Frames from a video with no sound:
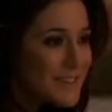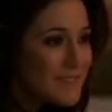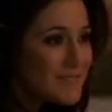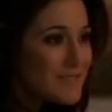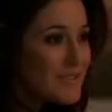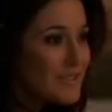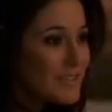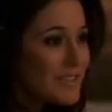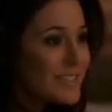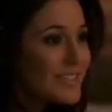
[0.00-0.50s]
the
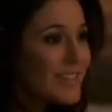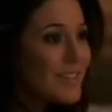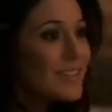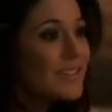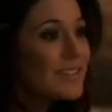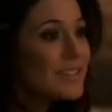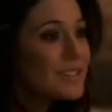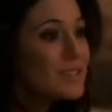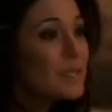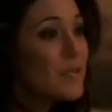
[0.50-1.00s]
numbers
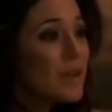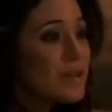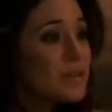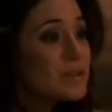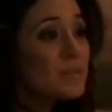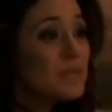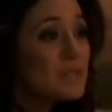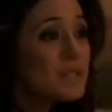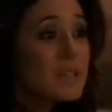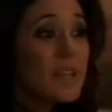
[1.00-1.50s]
on his
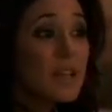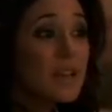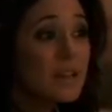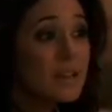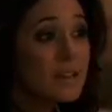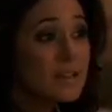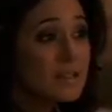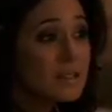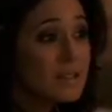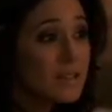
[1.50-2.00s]
wife's
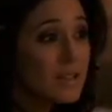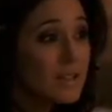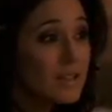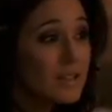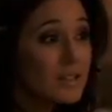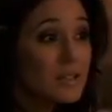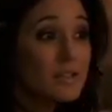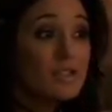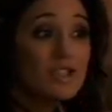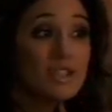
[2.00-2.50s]
Mercedes.
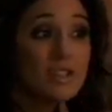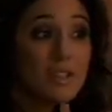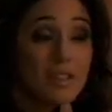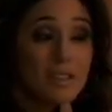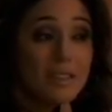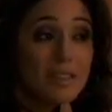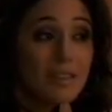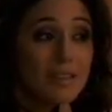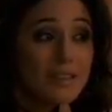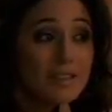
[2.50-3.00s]
So
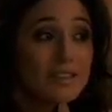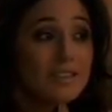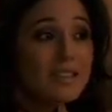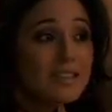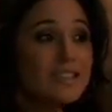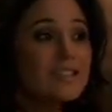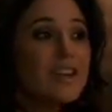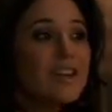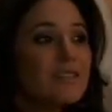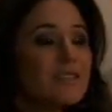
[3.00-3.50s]
she thinks
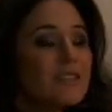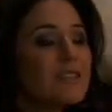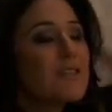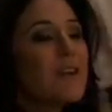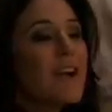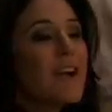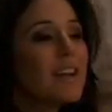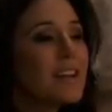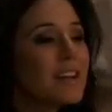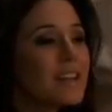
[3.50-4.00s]
she's
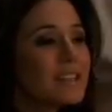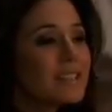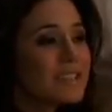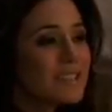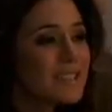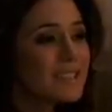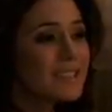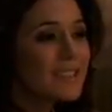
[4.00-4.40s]
driving around in a